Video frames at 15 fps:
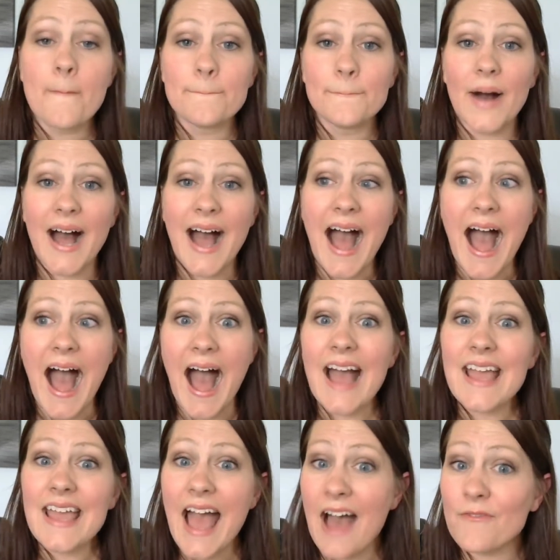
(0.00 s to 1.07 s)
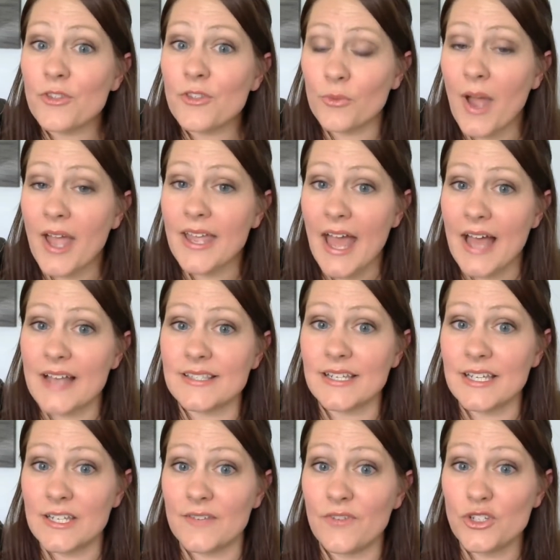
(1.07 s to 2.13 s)
But I have the right as
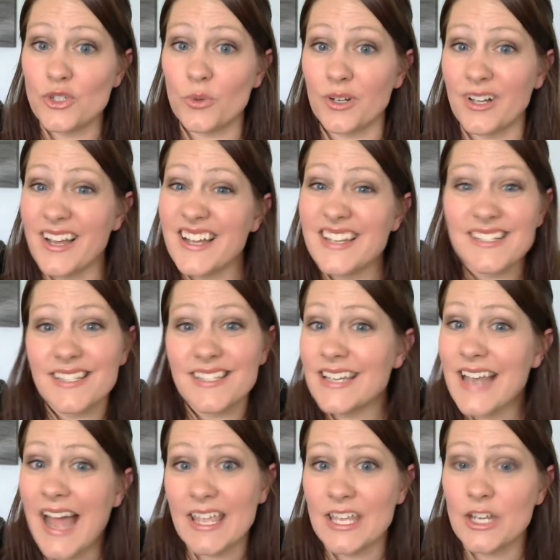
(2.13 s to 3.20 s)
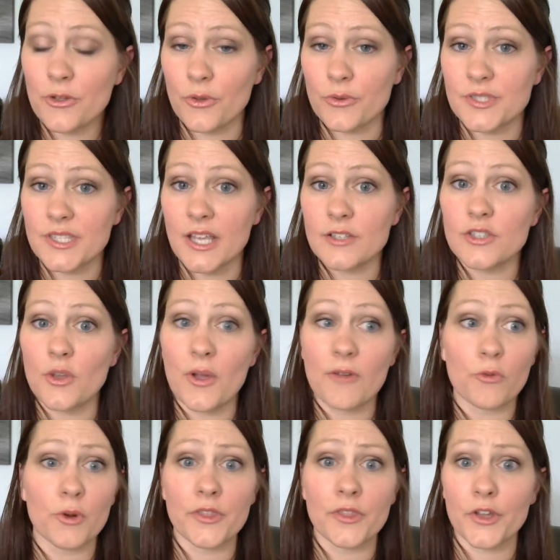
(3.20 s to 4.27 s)
an individual to not hear those things. So
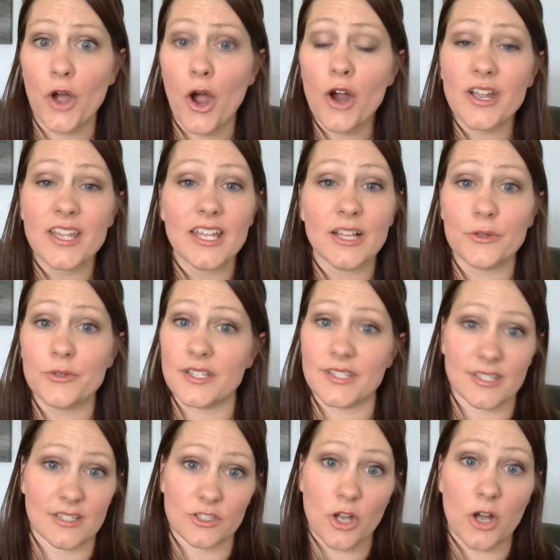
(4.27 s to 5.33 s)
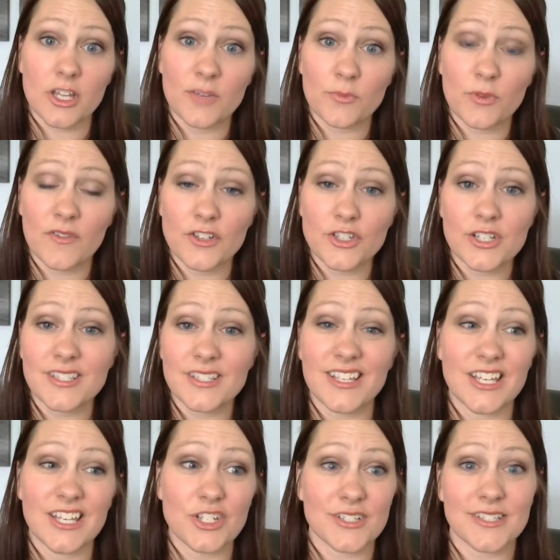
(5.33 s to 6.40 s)
if we're in the car, he loses his talking privileges.
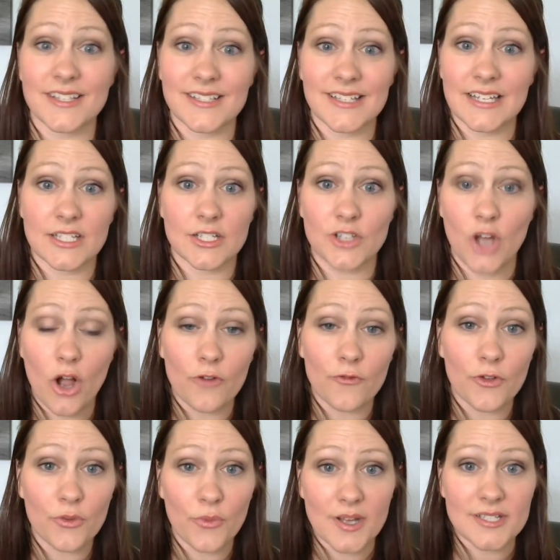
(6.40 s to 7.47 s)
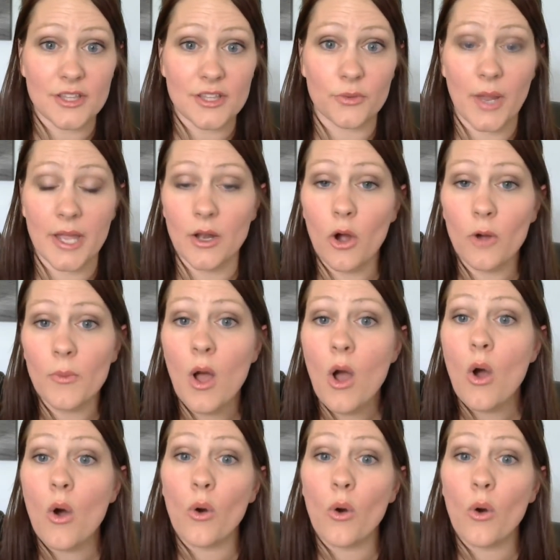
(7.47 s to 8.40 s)
He just doesn't get to talk for the rest of the ride home.